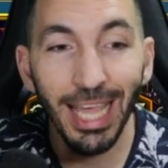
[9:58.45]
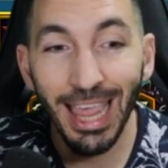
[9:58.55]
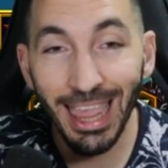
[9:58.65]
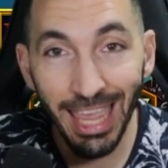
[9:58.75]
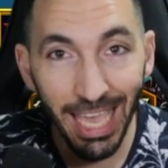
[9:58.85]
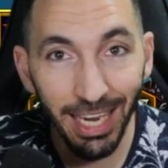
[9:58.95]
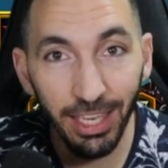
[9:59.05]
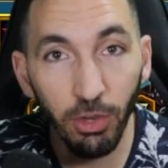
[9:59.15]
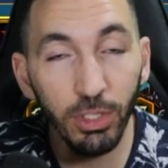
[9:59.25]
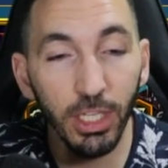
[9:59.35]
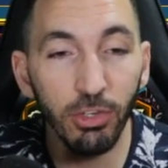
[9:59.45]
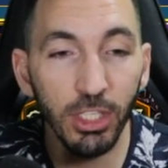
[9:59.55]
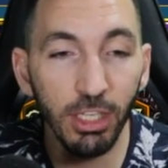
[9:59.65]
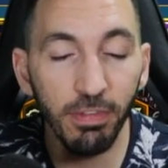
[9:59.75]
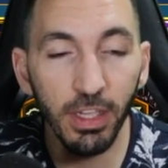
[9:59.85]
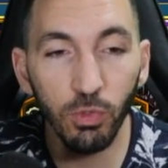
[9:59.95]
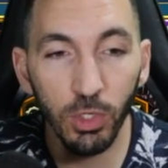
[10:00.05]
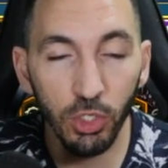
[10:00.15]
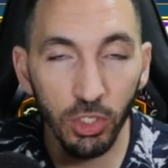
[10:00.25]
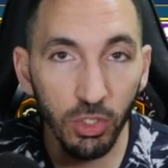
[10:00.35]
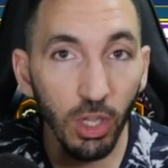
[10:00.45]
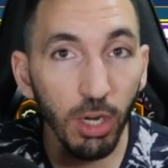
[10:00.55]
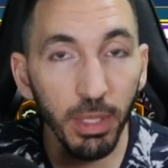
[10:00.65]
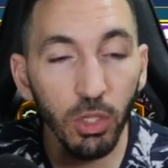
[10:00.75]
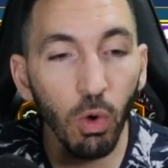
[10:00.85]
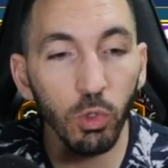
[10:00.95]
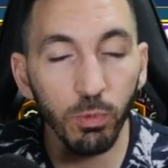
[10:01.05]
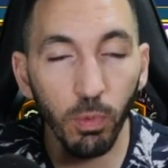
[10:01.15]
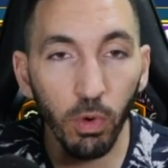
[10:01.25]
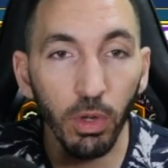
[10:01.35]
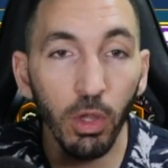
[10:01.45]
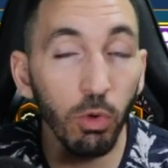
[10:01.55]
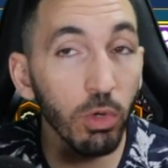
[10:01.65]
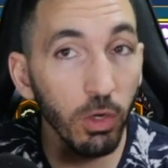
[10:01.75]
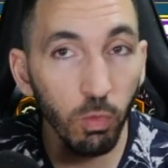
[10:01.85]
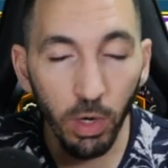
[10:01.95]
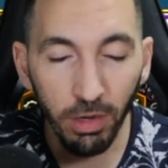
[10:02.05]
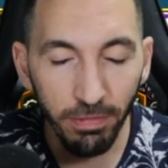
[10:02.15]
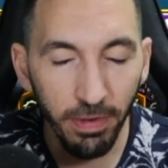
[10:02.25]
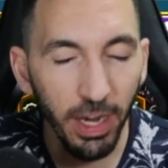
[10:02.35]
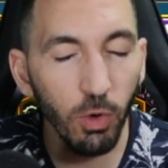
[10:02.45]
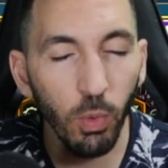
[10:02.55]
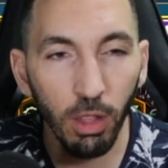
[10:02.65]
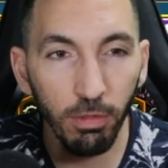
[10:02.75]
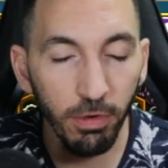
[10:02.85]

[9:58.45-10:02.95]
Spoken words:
then your decreased defense, which is gonna be Ghostborn, who can work very well for